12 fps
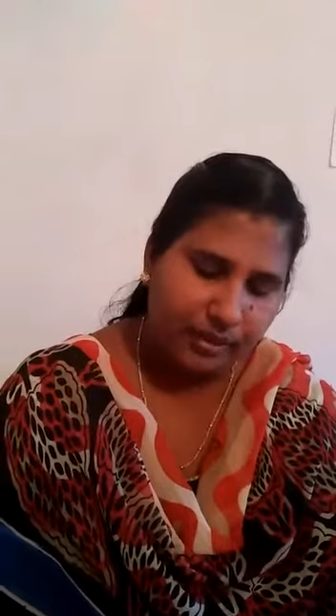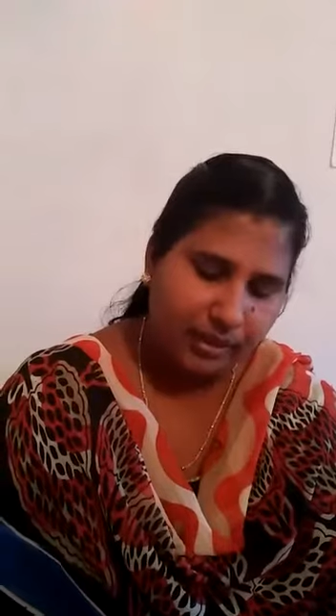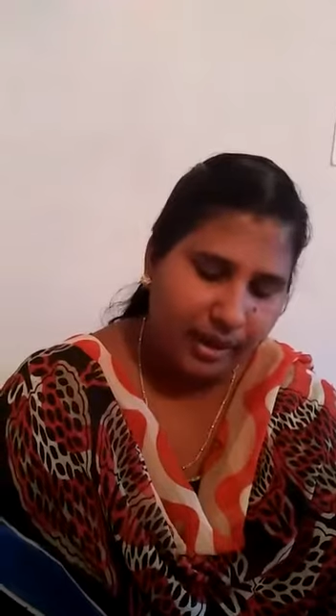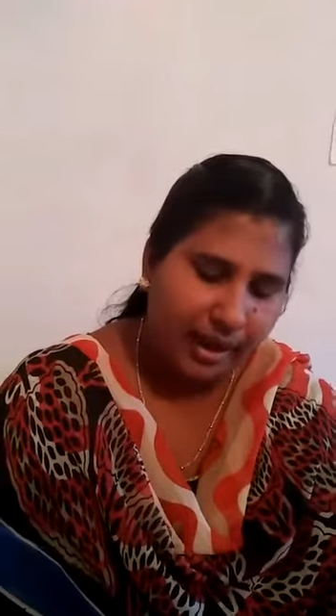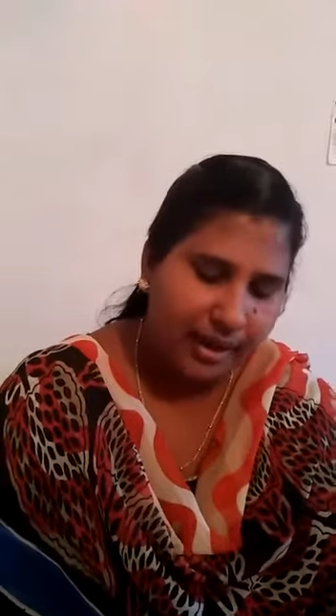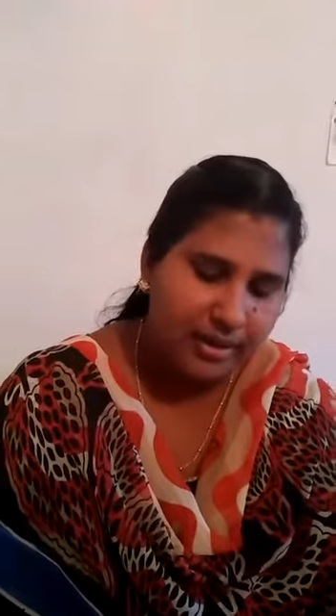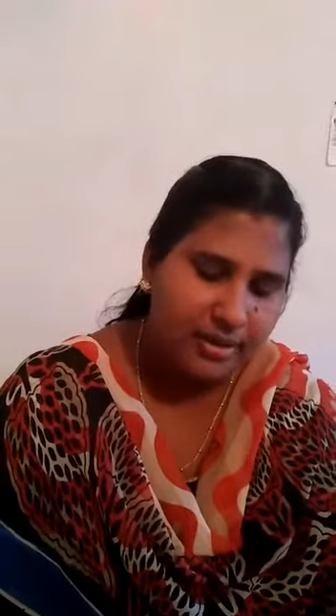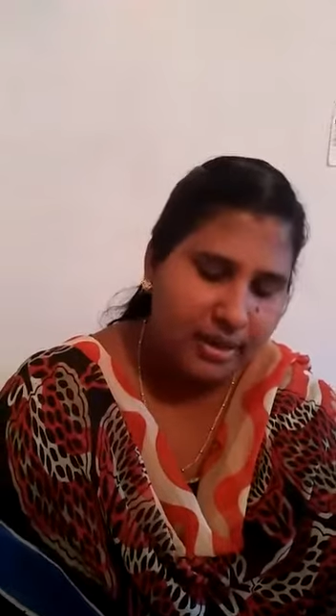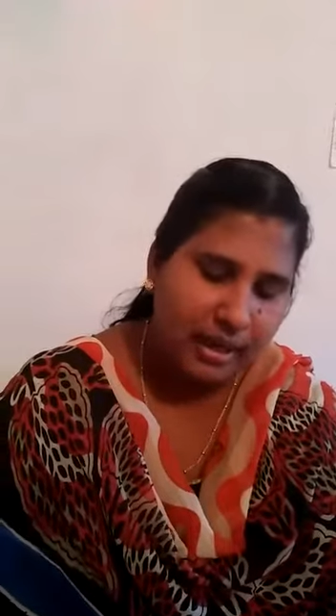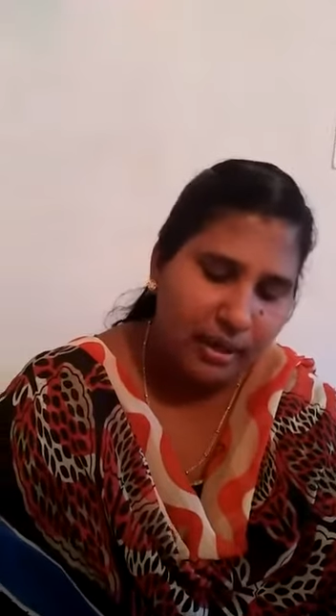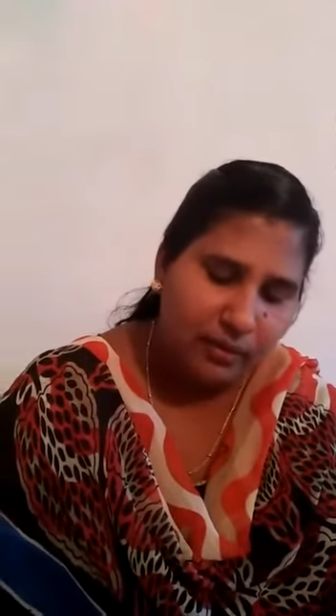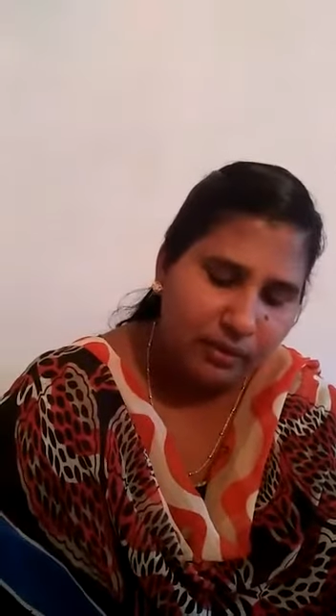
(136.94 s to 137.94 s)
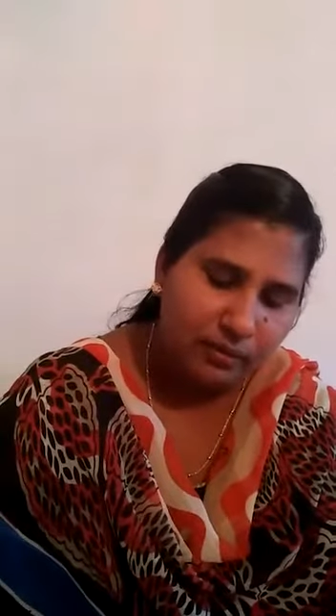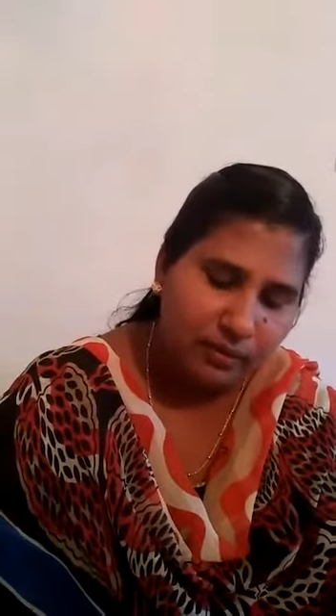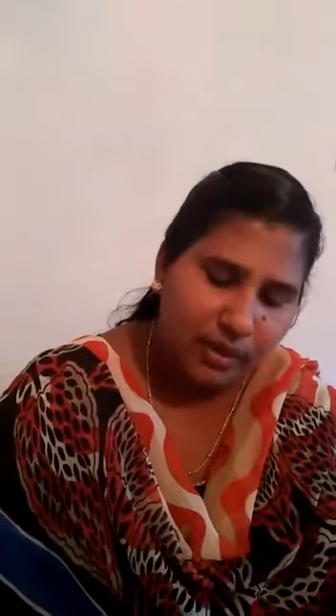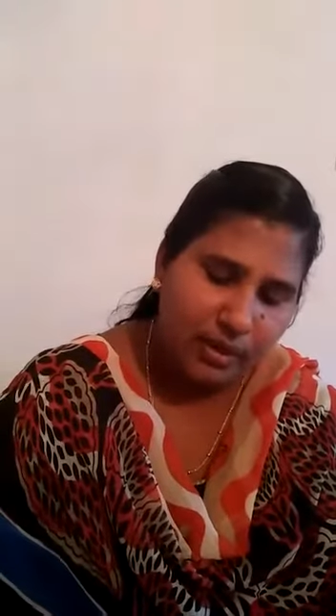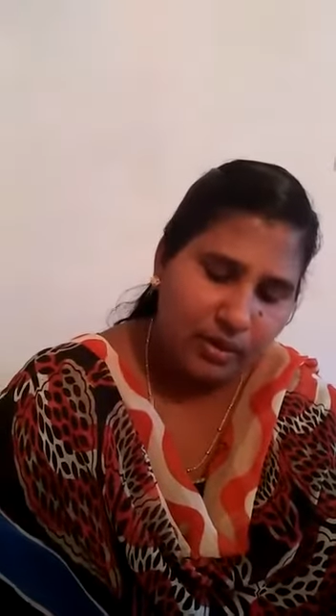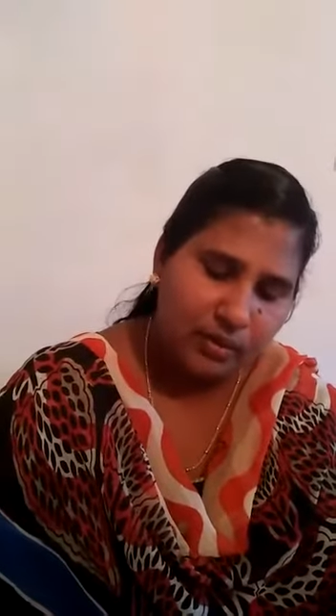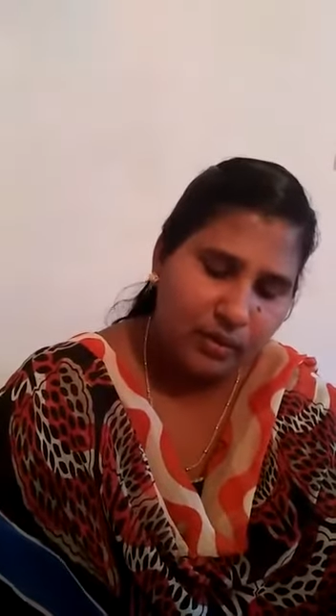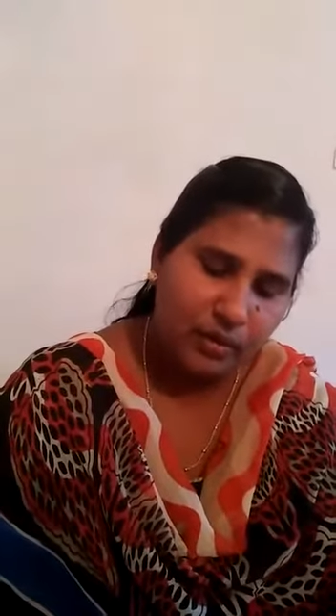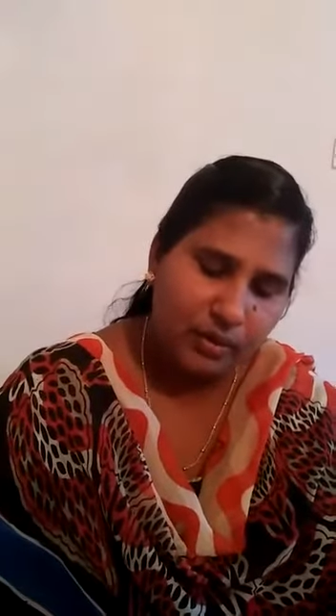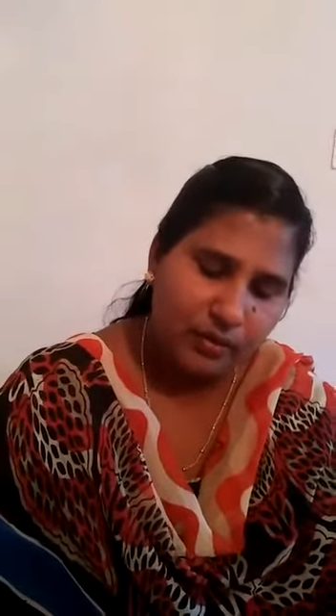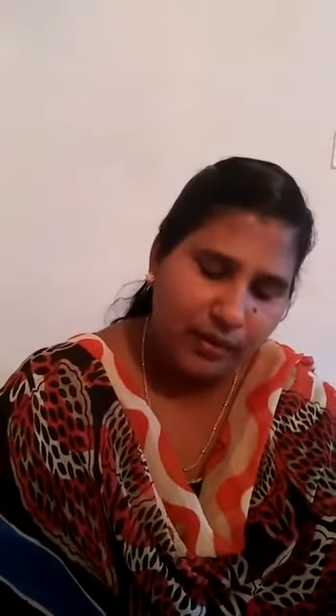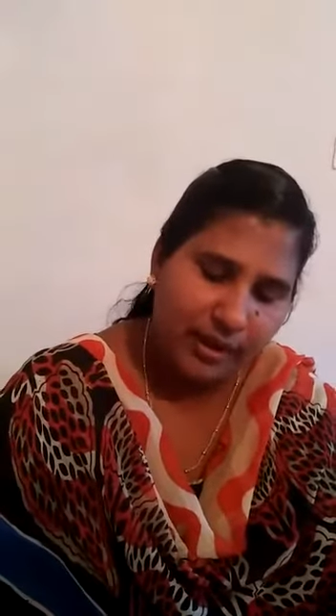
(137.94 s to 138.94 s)
cats even
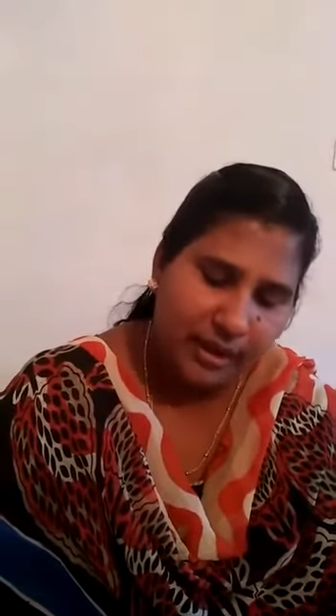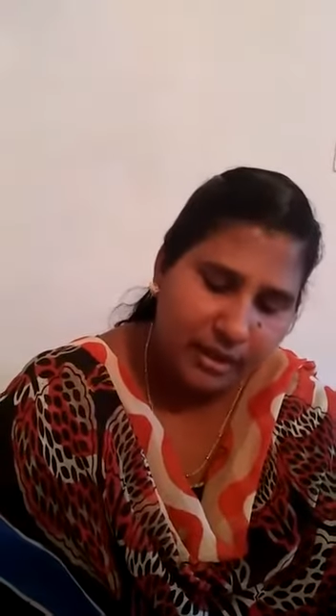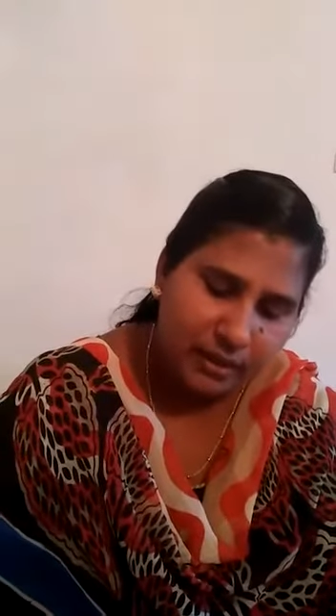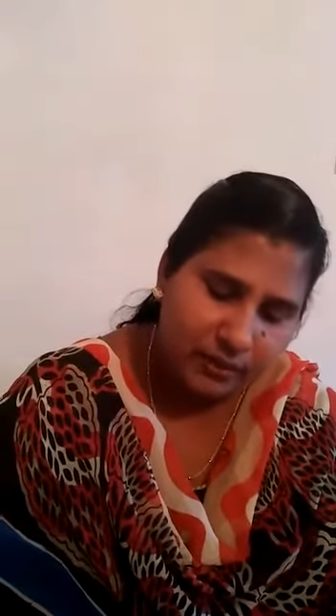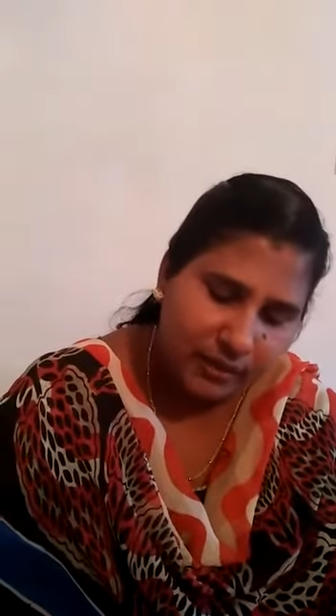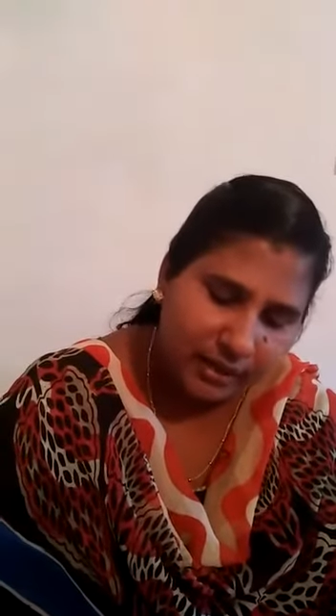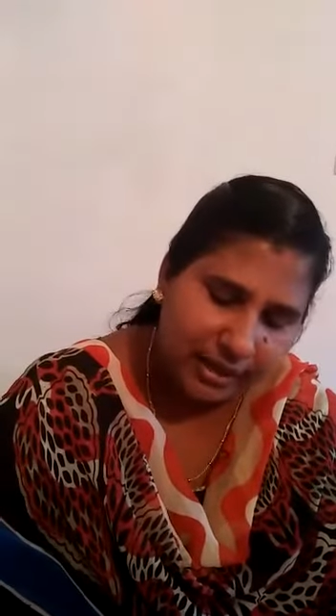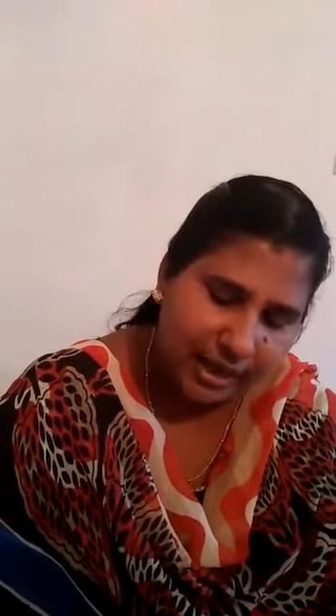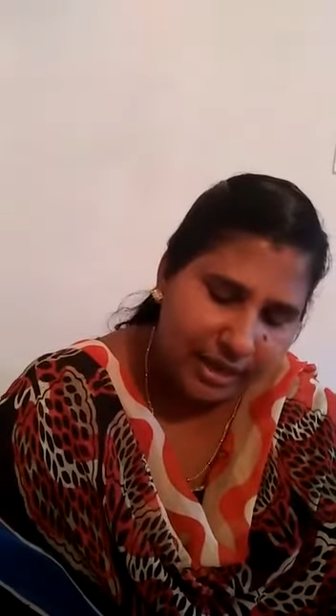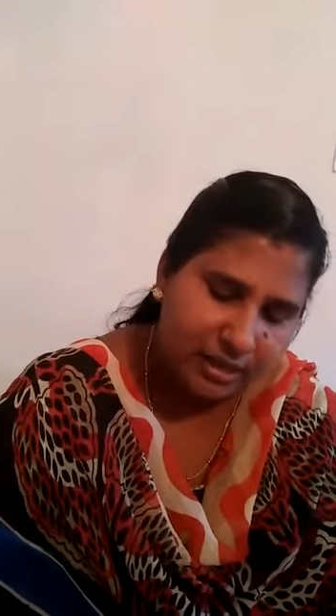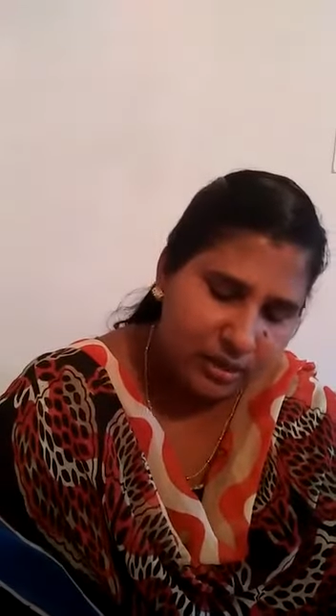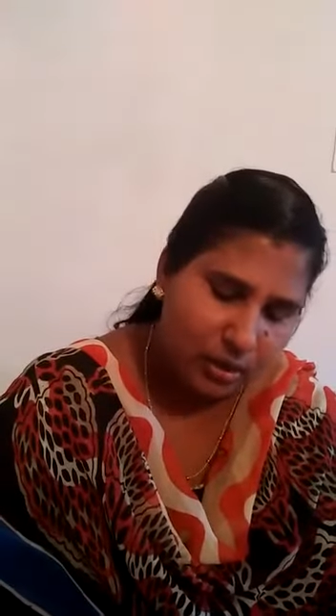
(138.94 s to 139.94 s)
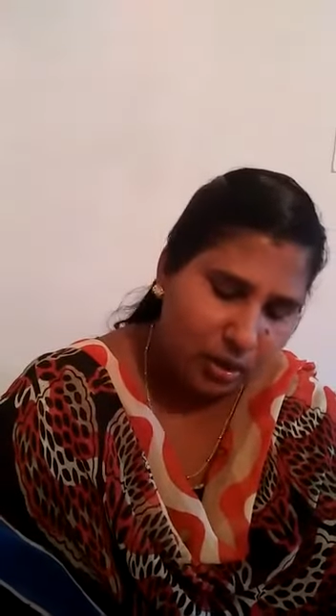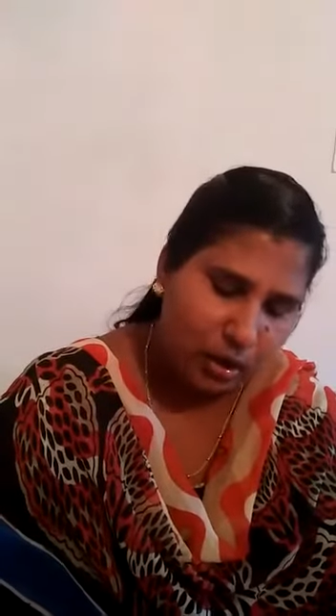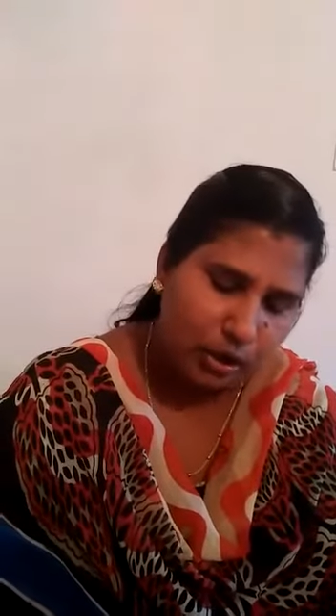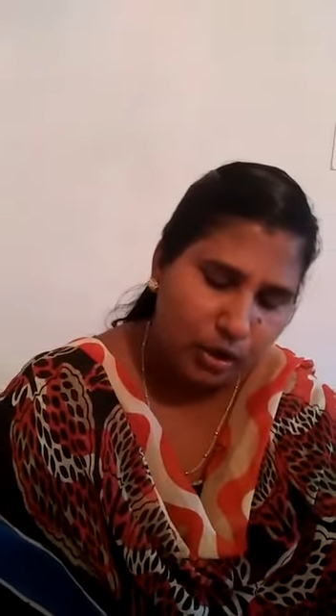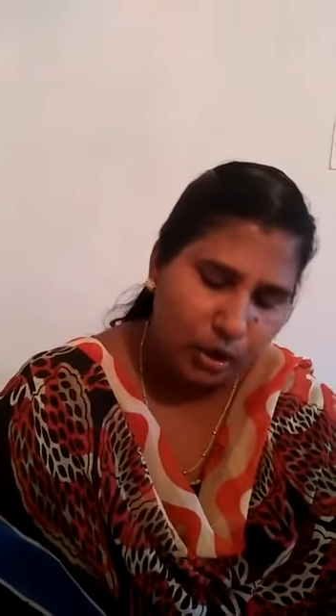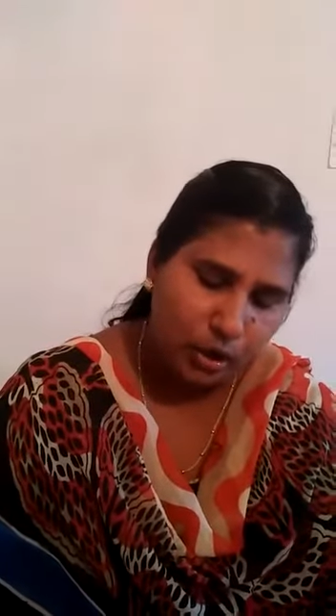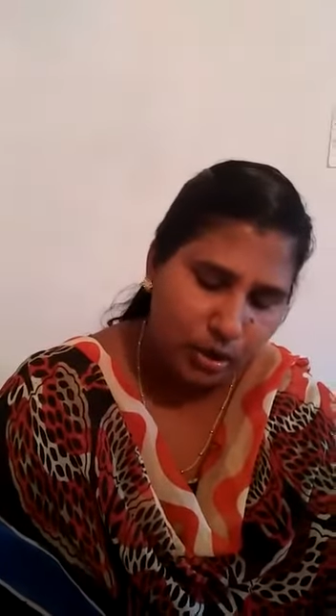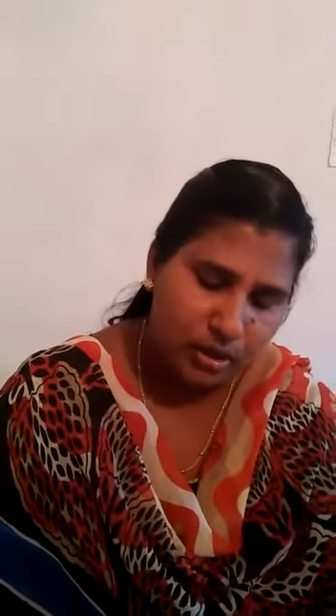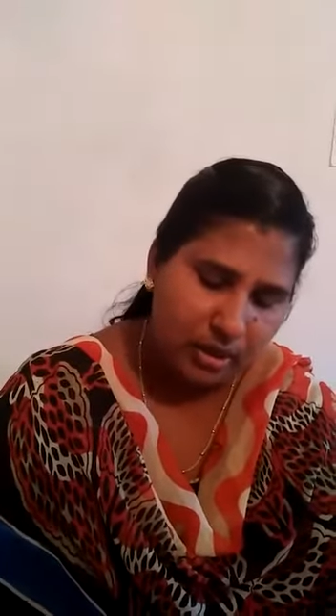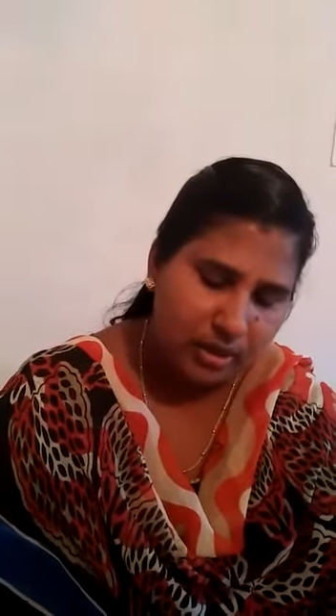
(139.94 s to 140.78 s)
wherever cats ought not